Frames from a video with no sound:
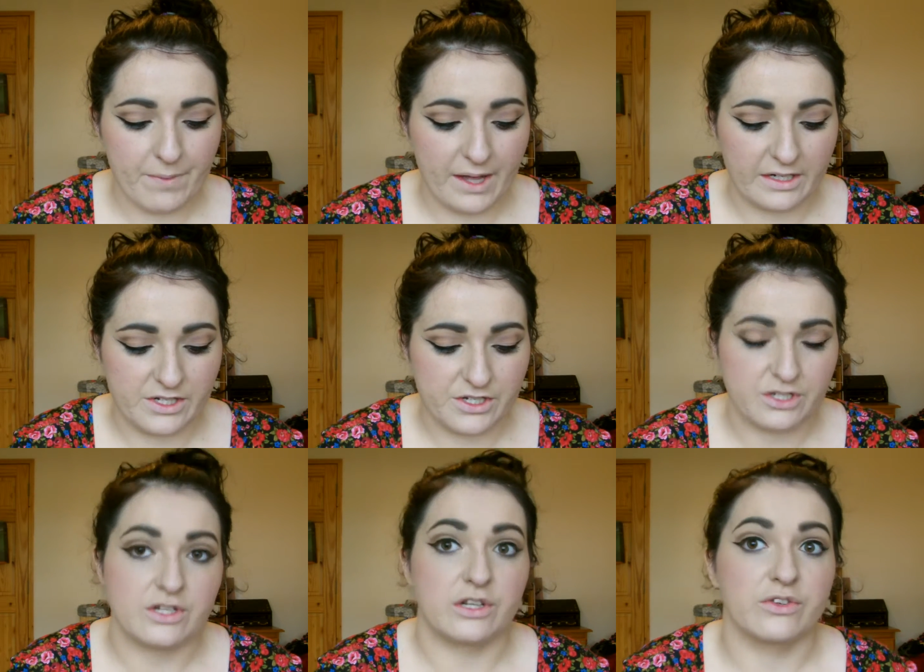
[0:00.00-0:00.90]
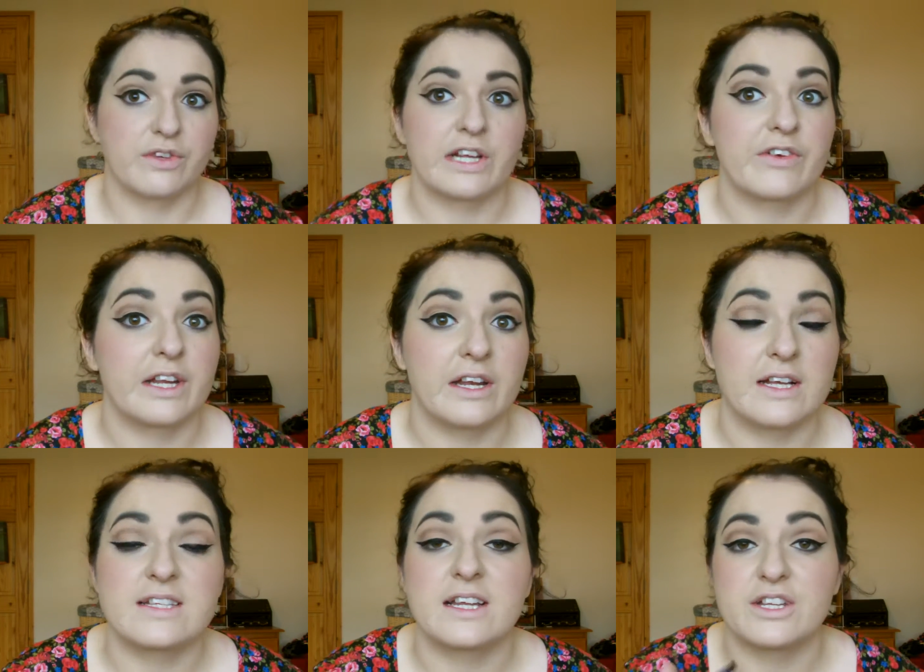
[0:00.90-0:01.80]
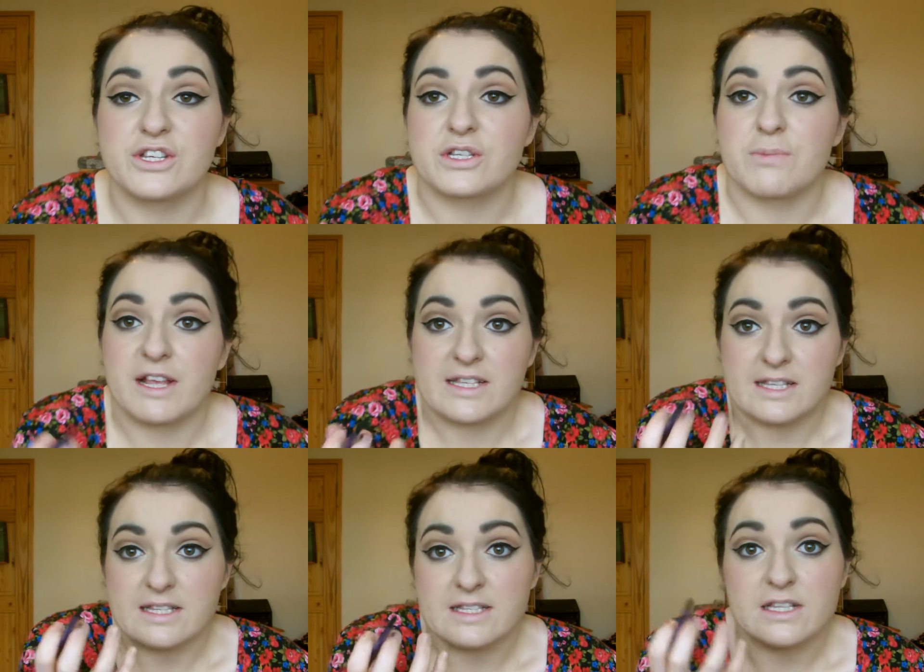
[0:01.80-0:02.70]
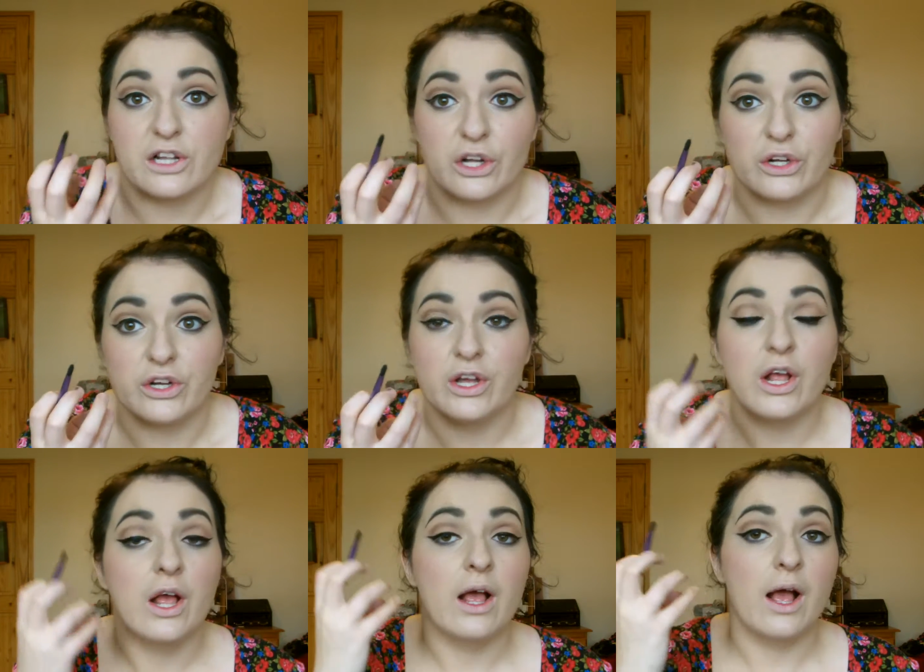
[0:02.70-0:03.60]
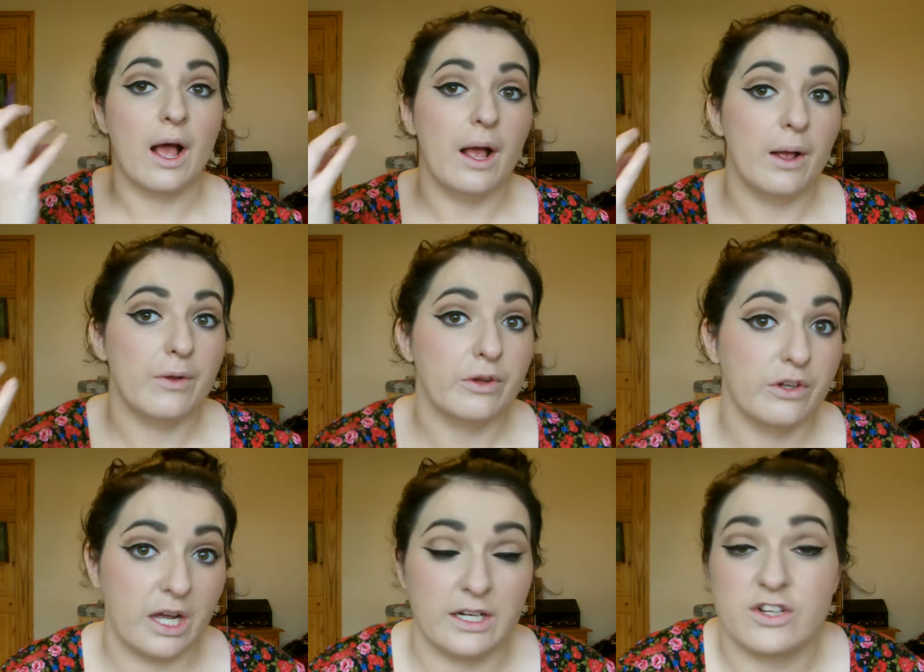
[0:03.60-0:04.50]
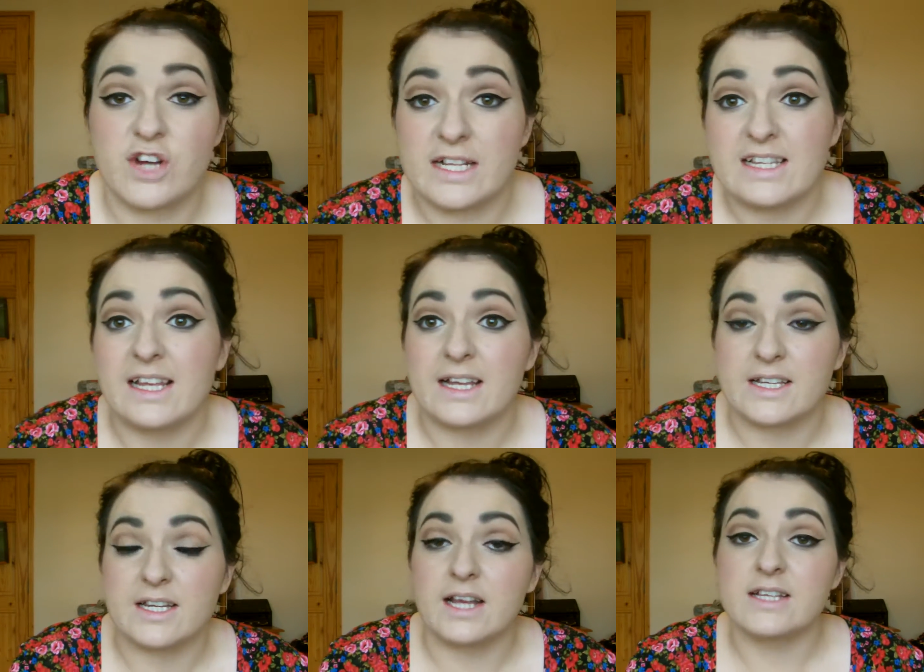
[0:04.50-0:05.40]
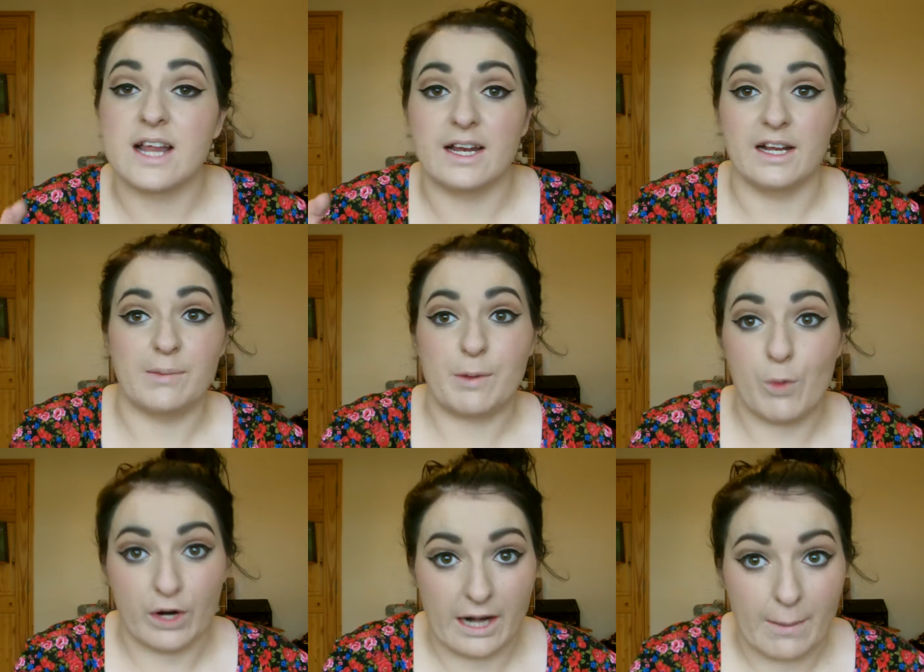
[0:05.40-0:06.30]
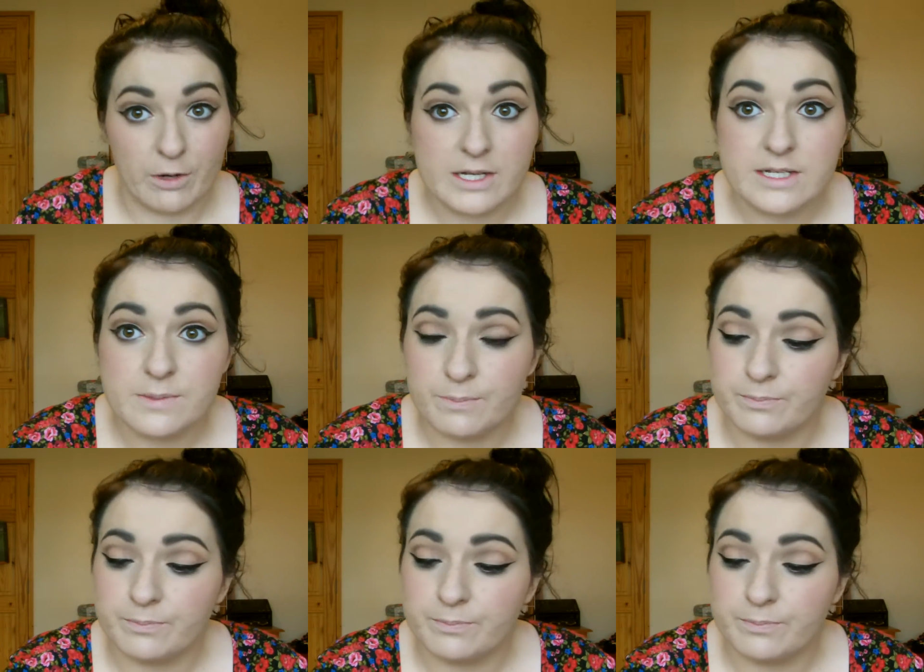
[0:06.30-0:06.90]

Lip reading: and it just looks really, really nice, and it just makes this look kind of translate into night and a little bit more glamorous.